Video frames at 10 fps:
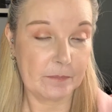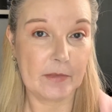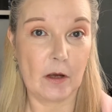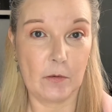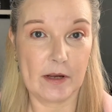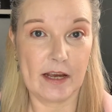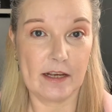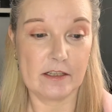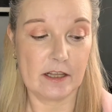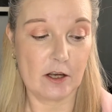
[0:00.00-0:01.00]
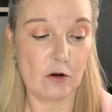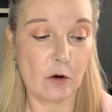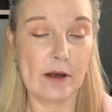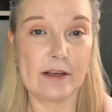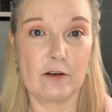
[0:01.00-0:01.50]
Okay, so they got
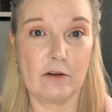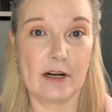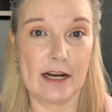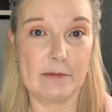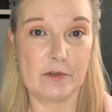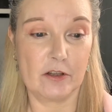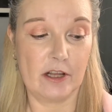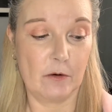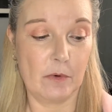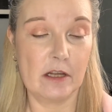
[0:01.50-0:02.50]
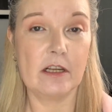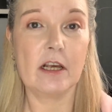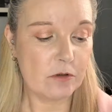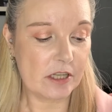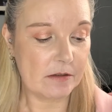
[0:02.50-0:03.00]
quite good claims on that one.
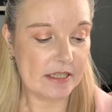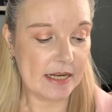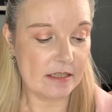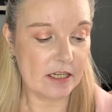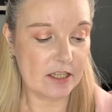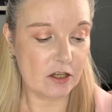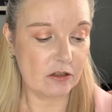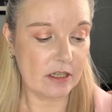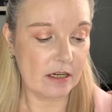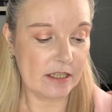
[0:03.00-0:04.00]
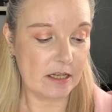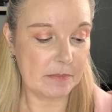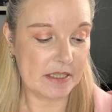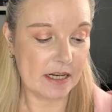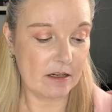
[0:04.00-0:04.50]
Also says that it's got
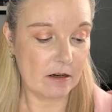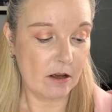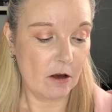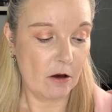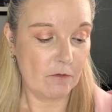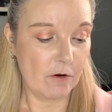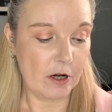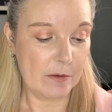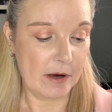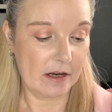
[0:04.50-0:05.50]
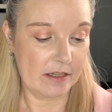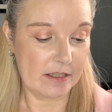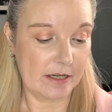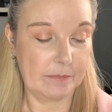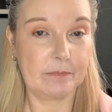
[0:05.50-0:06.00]
90%
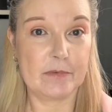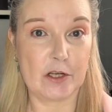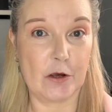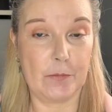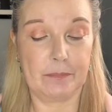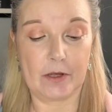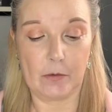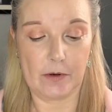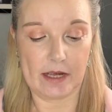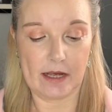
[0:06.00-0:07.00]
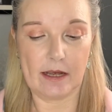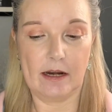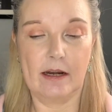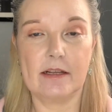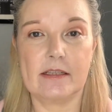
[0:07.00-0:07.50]
volumizing. So,
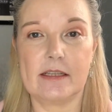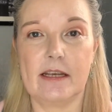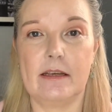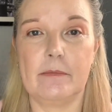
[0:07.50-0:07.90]
okay, let's see.